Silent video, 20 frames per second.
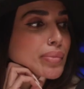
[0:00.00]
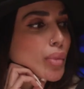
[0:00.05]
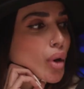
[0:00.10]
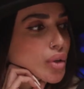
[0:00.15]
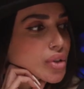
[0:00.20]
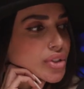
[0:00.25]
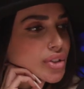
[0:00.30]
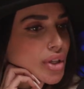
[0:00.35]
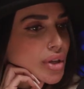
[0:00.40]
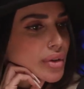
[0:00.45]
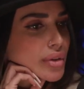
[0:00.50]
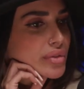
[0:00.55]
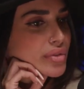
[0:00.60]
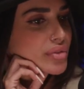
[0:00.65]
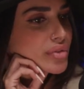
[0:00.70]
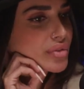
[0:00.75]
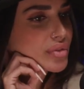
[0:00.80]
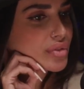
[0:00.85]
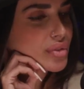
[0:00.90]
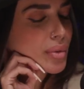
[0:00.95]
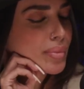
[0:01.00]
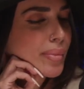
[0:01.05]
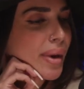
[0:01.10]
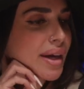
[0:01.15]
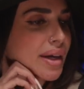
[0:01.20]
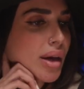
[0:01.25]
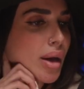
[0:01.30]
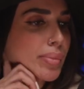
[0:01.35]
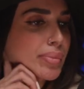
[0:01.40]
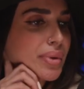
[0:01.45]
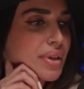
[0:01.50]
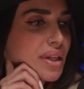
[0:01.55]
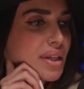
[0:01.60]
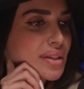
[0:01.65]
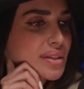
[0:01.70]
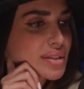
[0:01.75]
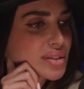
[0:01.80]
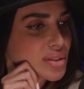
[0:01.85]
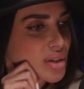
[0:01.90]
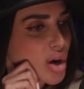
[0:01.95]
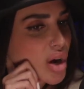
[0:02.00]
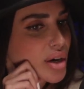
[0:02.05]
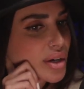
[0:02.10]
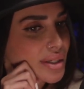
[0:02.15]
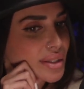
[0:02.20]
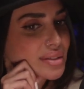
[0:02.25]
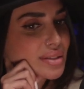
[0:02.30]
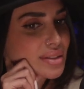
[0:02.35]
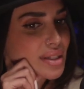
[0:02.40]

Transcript: most of my companies are in